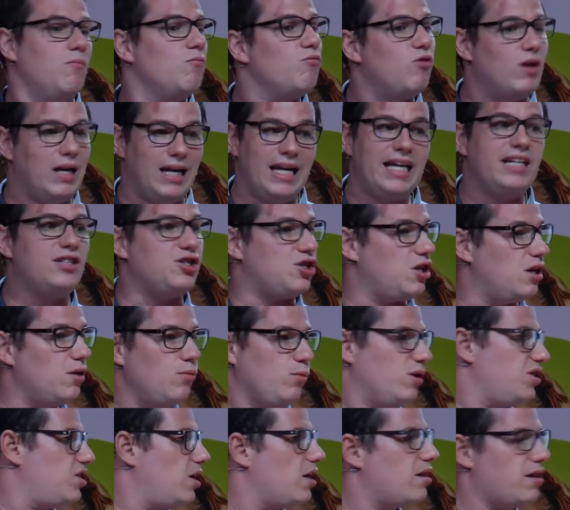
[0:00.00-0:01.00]

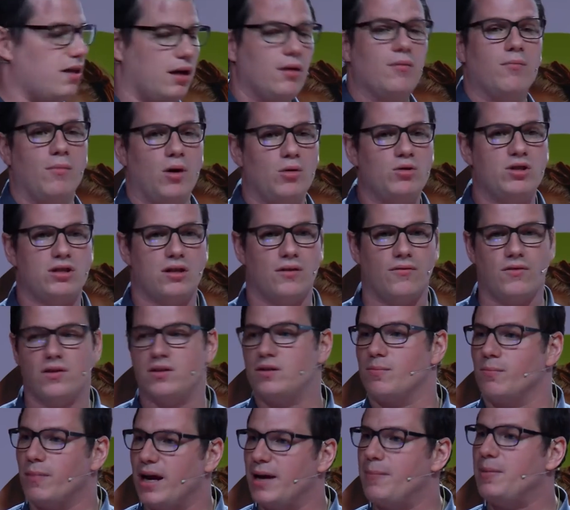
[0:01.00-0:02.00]
Religion, which I think most of
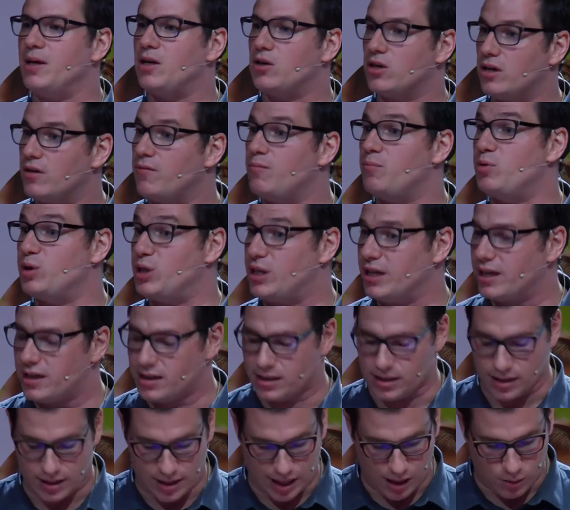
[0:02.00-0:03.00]
us maybe could have
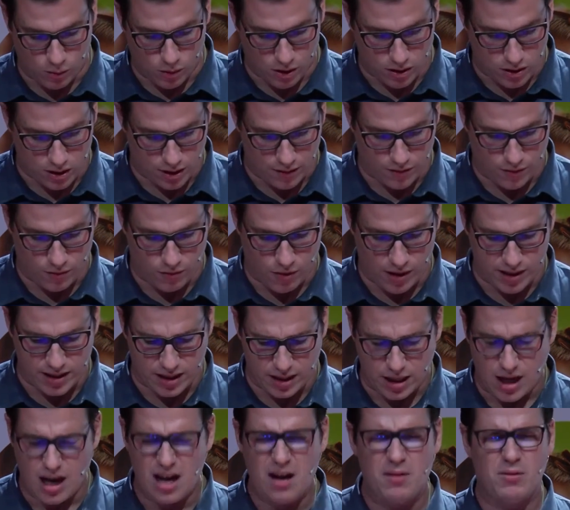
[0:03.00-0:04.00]
predicted that one could have
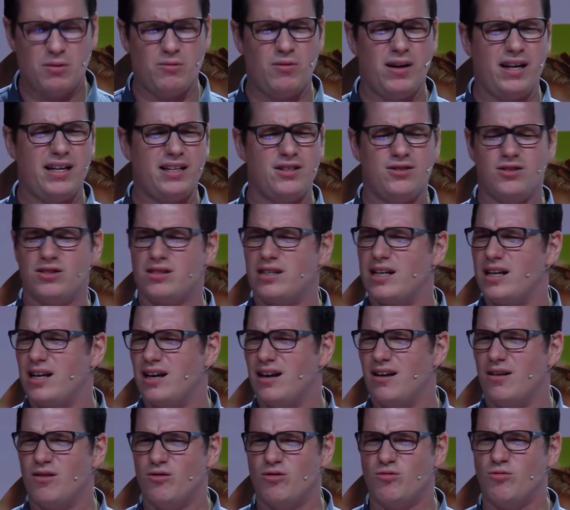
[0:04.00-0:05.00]
arisen. But really
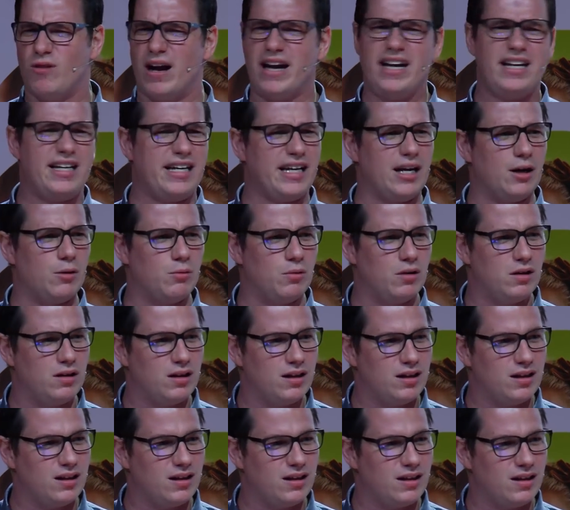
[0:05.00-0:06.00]
interesting, radio
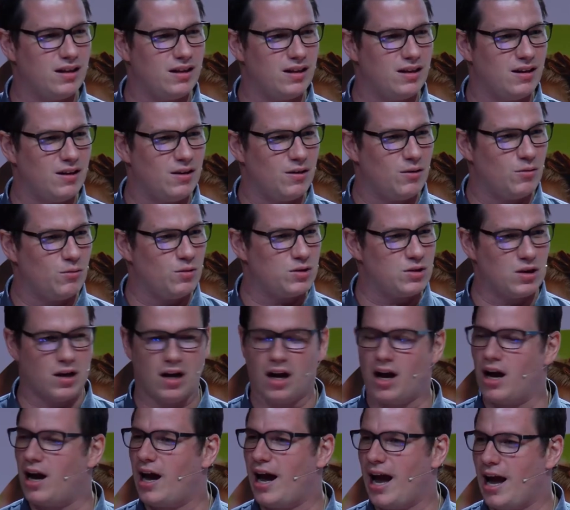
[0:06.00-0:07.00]
was
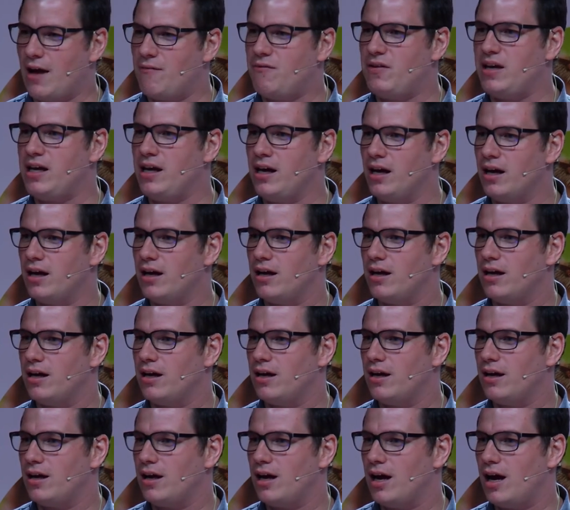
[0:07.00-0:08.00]
a heavy
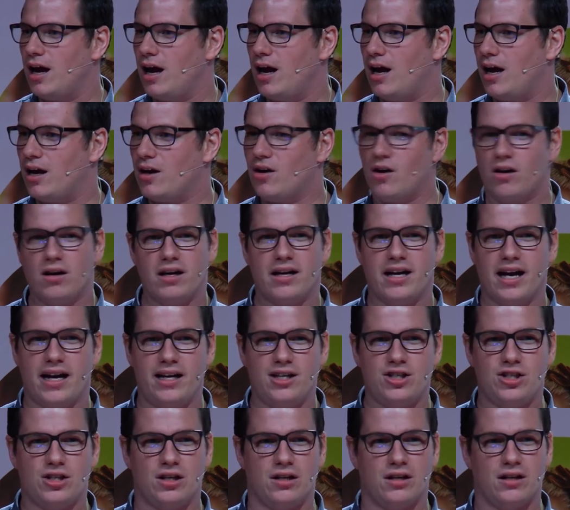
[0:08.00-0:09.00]
uh,
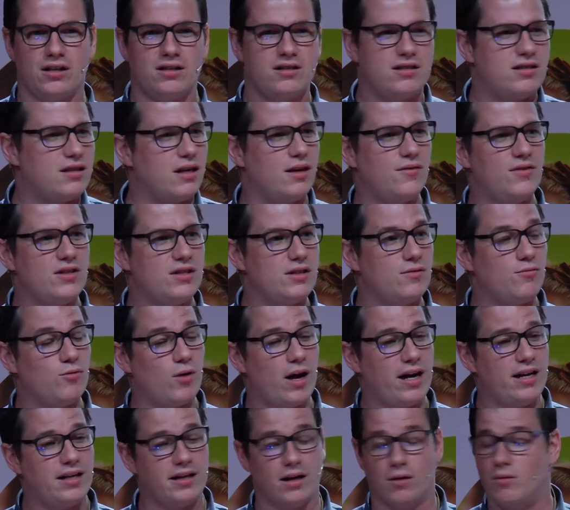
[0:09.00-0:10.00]
collocation, conservative
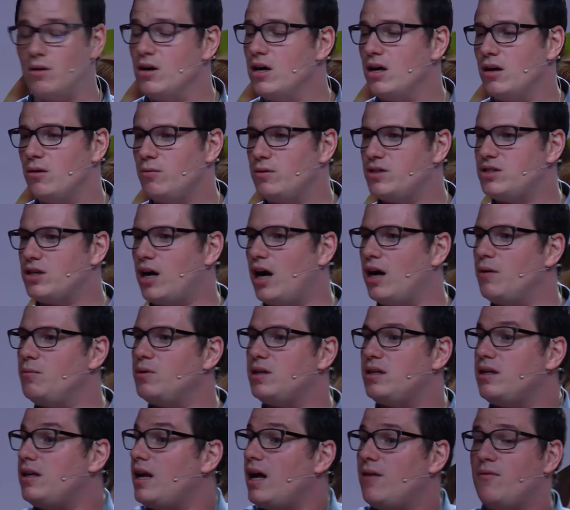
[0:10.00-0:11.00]
radio, which I
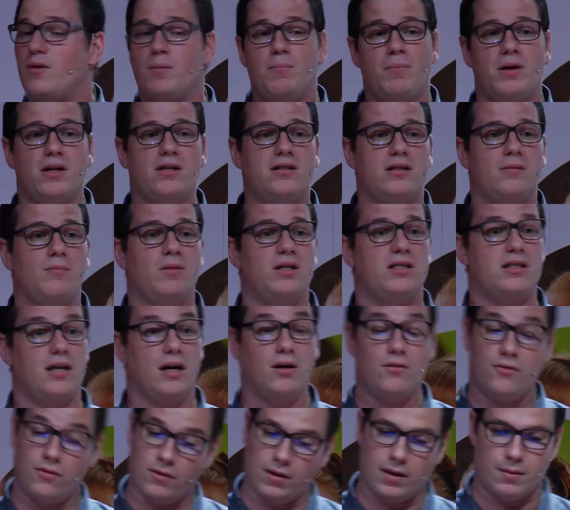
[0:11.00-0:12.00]
would never personally
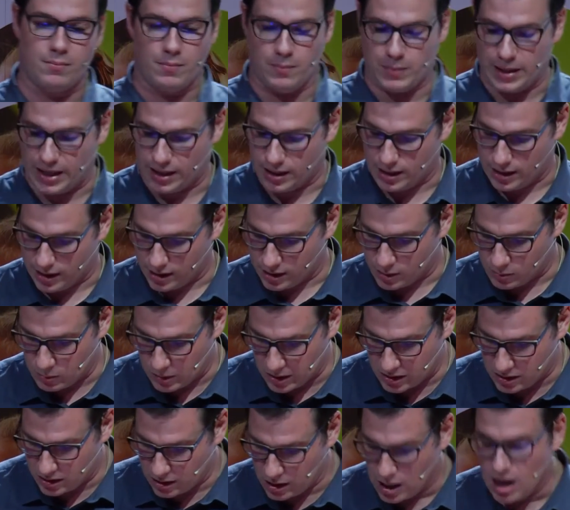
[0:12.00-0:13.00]
myself, being an English
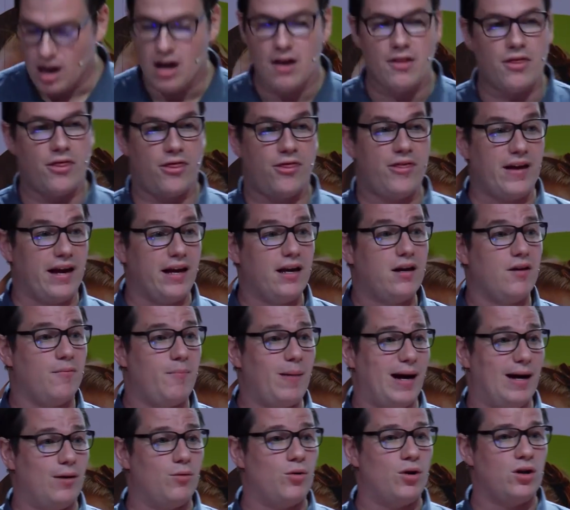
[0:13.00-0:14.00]
person, think
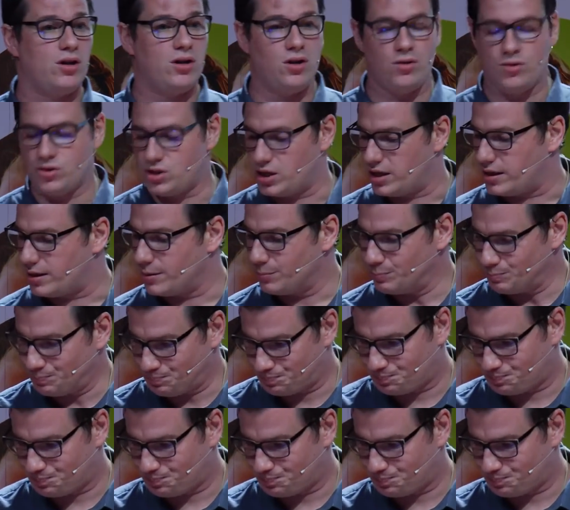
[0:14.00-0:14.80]
about using.